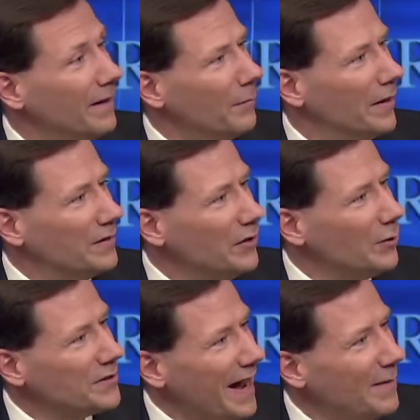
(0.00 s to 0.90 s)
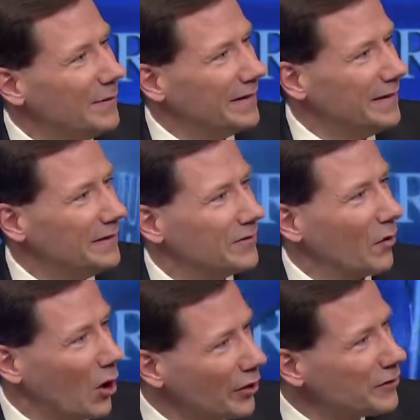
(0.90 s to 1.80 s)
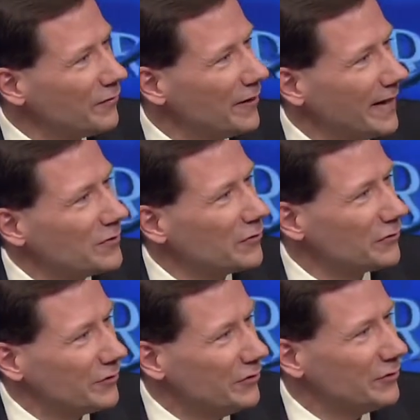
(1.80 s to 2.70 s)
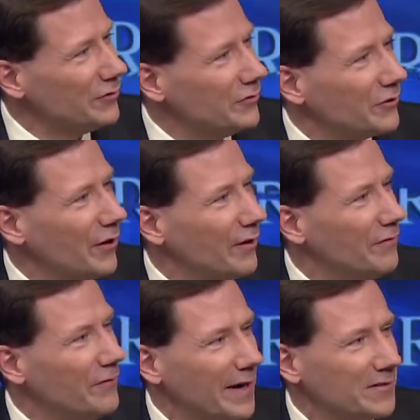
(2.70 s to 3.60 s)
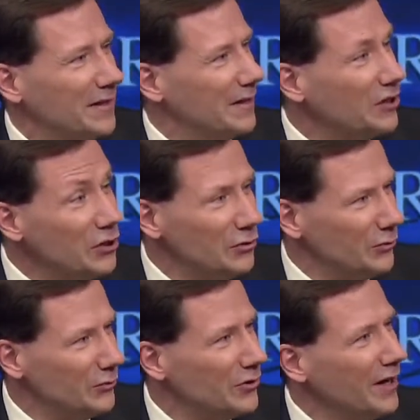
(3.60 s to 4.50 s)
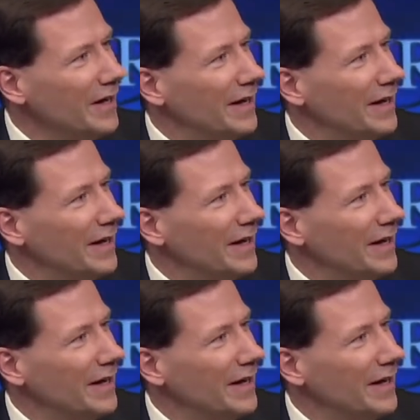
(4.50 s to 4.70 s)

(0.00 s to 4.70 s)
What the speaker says: But you know what's happening is large financial institutions are investing huge